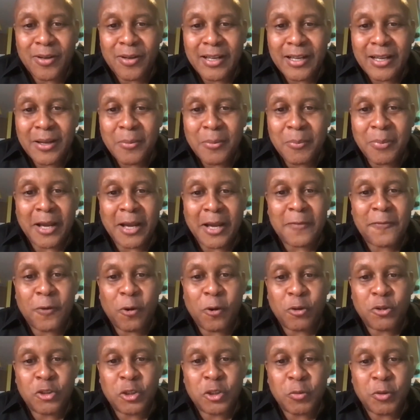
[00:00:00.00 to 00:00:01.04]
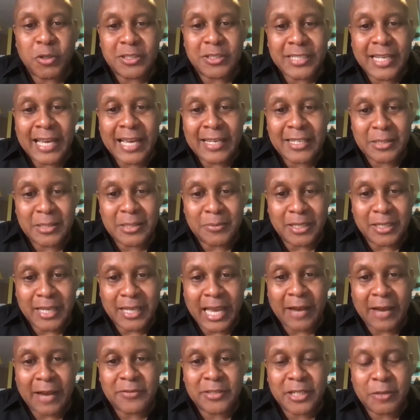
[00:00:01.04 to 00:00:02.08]
by folks who were attacking me
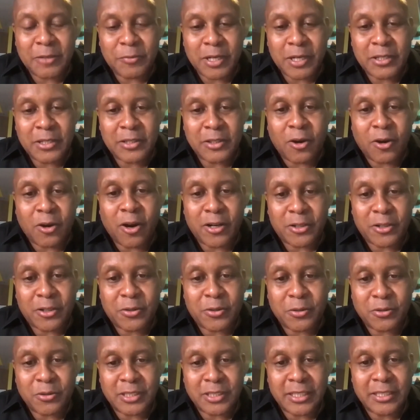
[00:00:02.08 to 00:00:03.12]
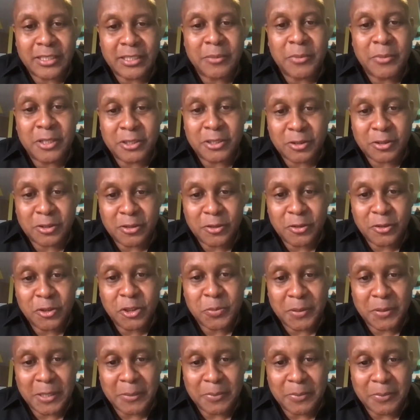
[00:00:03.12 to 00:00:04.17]
after they read the articles in the Minnesota
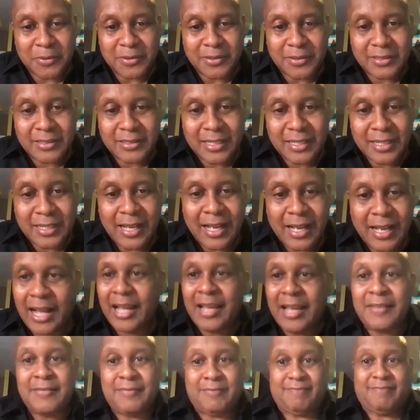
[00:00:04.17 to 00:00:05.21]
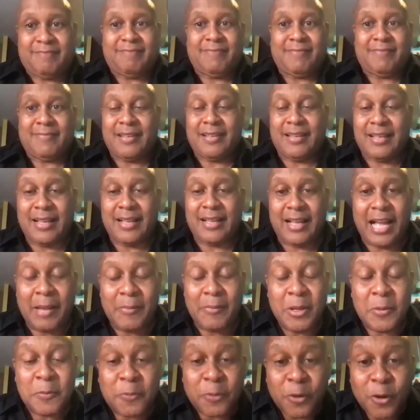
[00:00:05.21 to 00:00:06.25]
newspapers. I'm
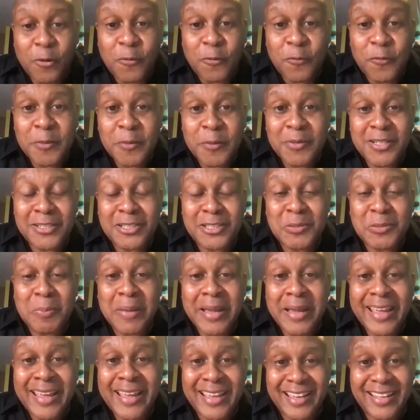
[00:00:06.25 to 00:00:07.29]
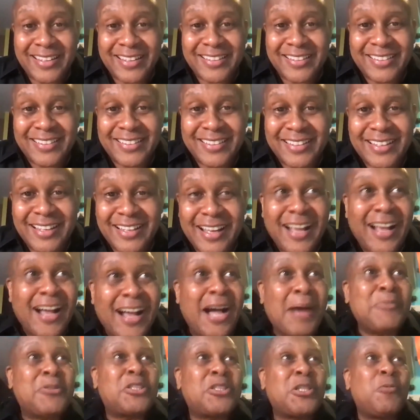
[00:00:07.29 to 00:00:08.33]
a pro-feminist man.
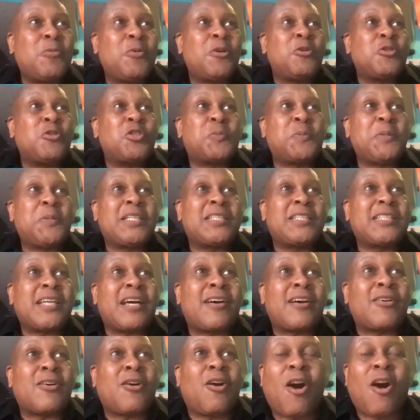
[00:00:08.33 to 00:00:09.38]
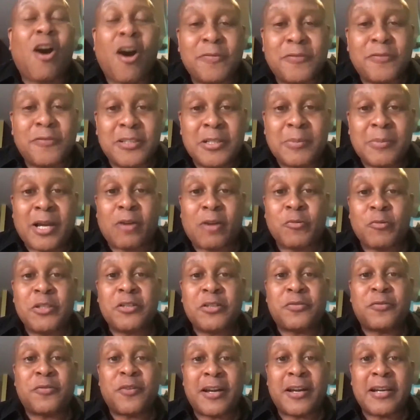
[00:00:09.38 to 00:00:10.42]
I'm someone who speaks out often about
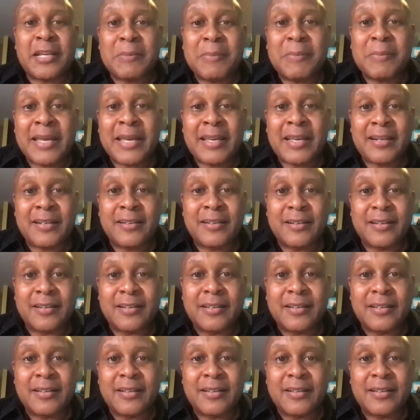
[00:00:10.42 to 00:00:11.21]
redefining manhood.